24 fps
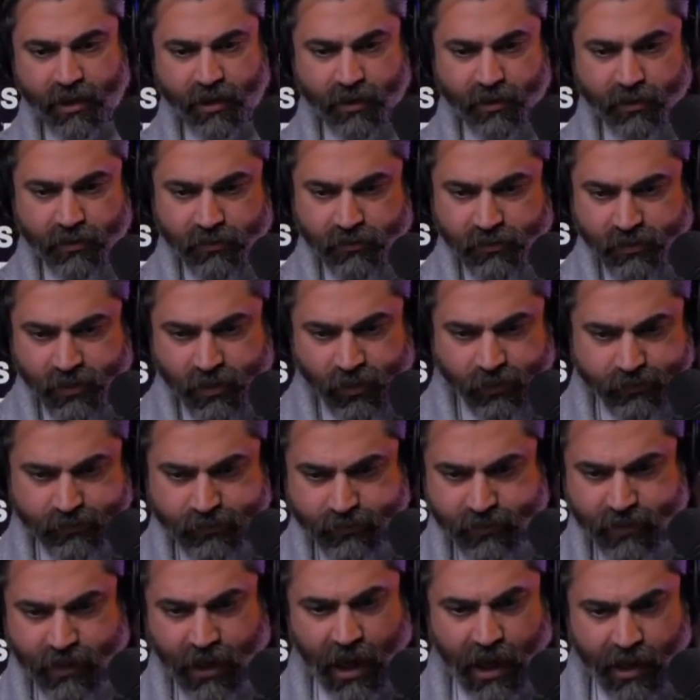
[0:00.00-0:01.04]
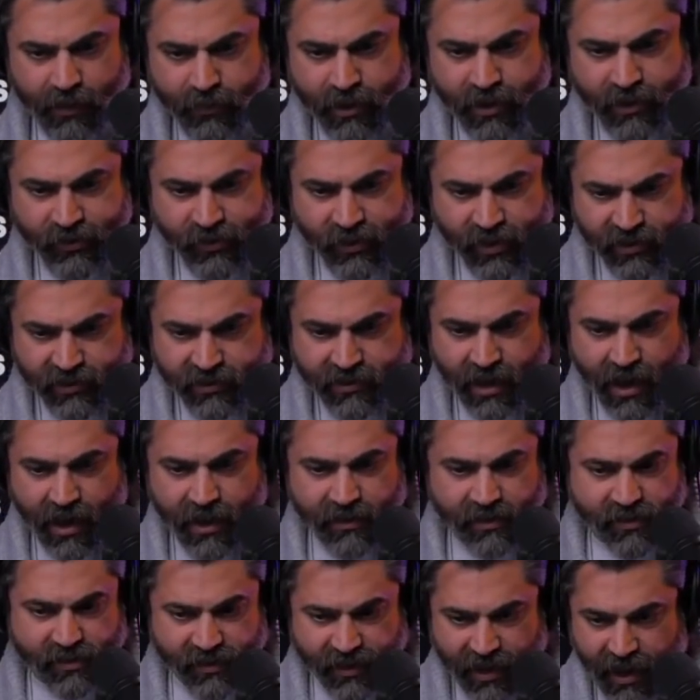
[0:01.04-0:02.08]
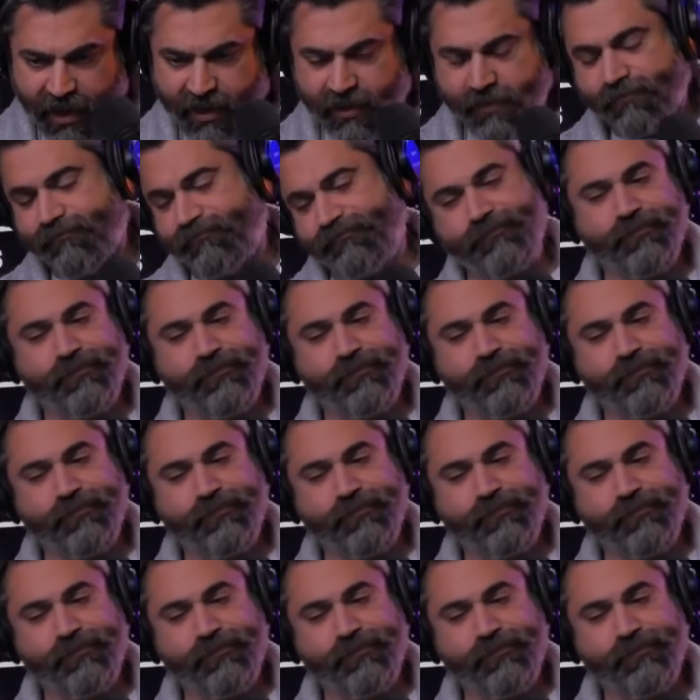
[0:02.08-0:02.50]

And, you know, comedy these days is like,